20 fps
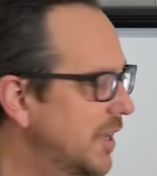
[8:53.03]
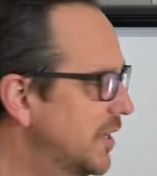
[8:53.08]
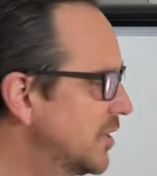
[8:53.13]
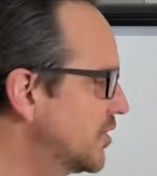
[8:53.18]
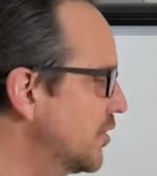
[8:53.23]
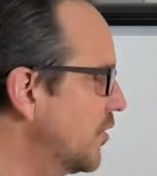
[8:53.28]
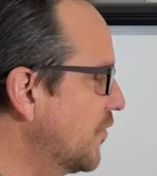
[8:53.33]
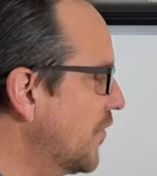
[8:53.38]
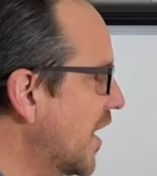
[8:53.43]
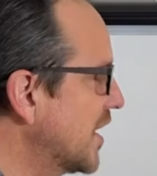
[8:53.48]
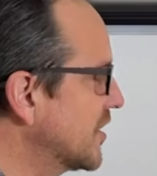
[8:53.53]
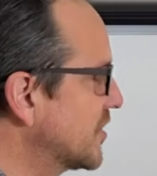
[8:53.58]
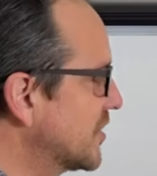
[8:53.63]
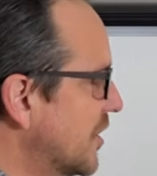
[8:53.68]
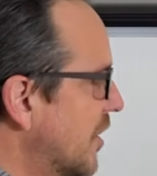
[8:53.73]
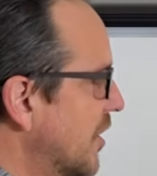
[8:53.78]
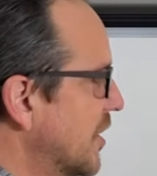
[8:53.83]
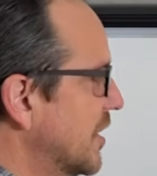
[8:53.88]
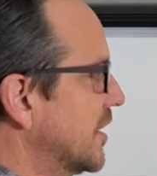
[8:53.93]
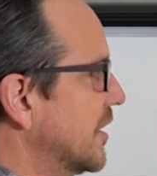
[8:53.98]
So if I
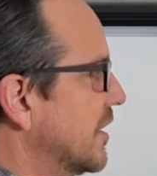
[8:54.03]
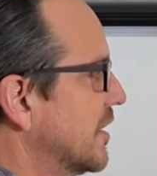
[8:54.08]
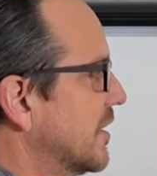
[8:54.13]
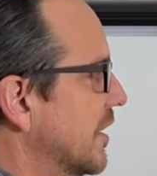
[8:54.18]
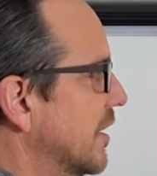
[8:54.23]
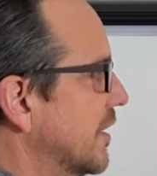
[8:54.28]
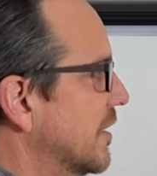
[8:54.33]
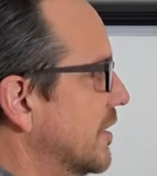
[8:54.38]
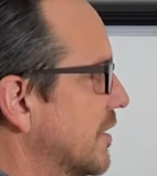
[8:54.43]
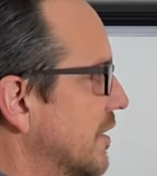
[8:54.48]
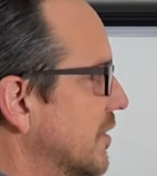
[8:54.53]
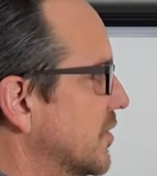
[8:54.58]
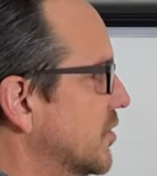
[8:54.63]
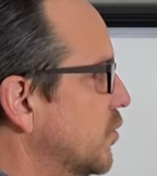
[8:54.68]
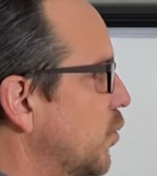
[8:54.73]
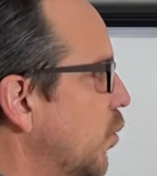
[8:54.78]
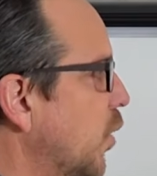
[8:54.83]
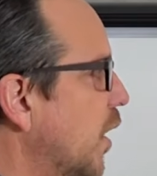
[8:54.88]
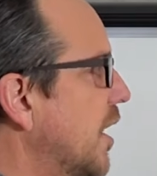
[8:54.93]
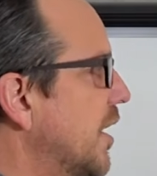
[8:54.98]
started to think
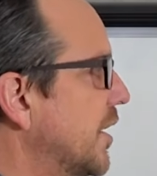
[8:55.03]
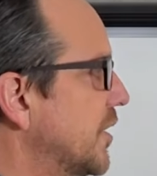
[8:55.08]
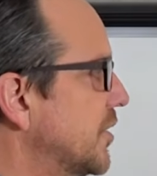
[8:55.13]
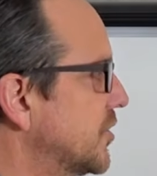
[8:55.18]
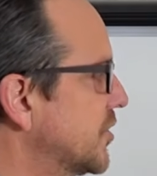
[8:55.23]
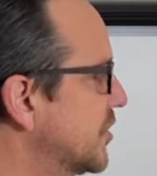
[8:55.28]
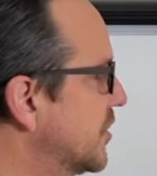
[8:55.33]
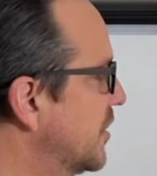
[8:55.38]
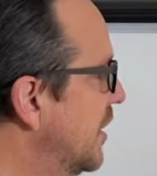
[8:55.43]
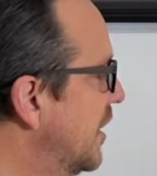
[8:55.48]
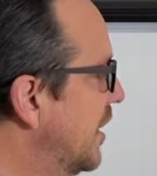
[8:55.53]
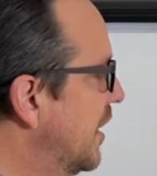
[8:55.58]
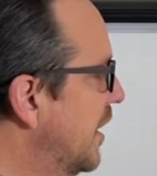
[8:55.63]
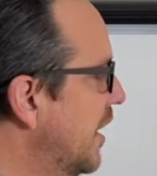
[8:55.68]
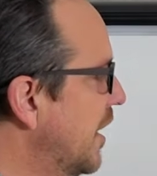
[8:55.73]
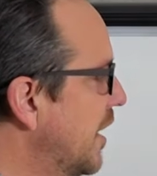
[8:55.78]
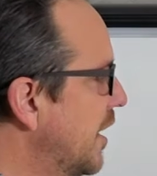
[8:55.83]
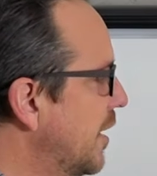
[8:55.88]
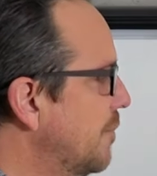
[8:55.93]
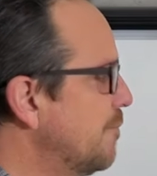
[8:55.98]
this was
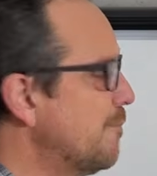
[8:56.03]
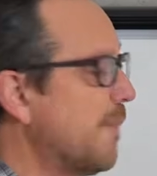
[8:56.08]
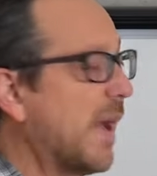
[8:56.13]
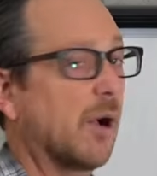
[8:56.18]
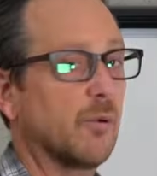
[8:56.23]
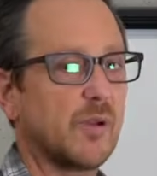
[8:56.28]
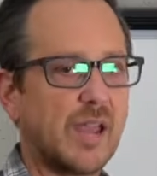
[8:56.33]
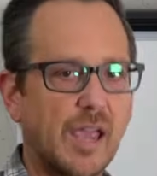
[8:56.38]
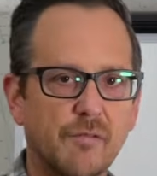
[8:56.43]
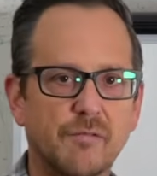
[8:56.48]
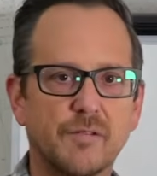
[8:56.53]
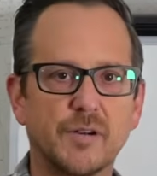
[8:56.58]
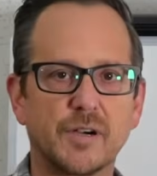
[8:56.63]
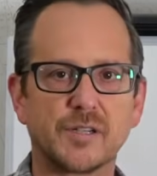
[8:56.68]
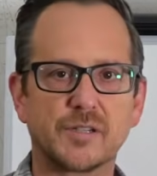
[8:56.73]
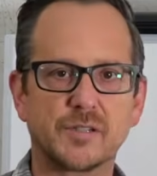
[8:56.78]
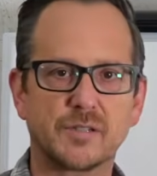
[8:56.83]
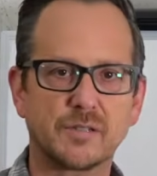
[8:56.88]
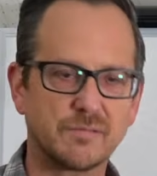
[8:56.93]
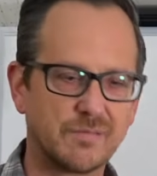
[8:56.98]
Mount
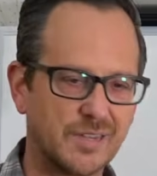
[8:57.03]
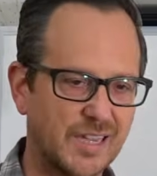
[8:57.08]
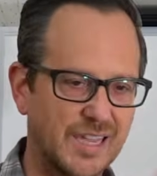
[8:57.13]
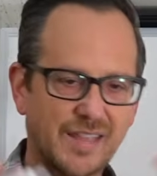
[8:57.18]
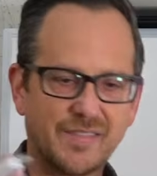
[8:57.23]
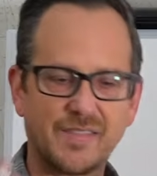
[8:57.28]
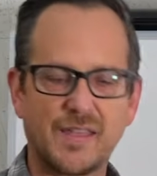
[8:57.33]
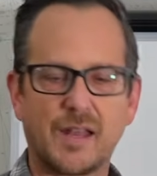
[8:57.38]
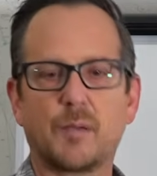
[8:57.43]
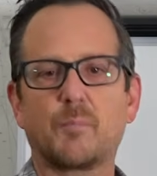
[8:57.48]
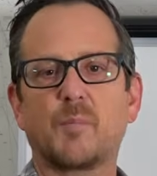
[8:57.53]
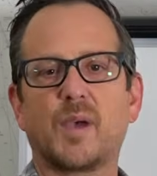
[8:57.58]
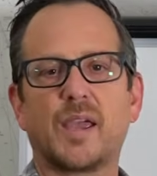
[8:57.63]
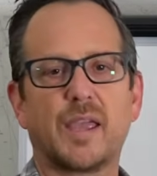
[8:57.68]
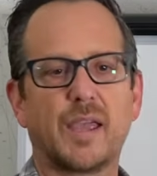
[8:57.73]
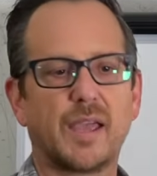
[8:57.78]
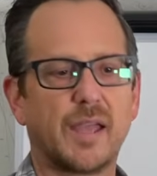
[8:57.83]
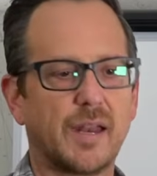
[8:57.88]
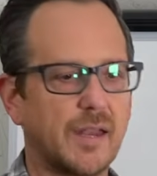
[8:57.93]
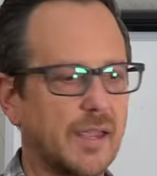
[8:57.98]
Everest, get that in my
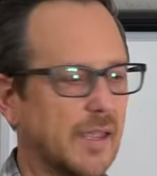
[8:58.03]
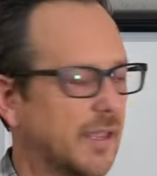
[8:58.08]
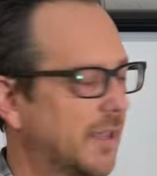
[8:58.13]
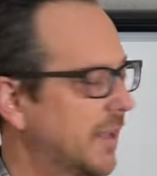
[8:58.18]
head,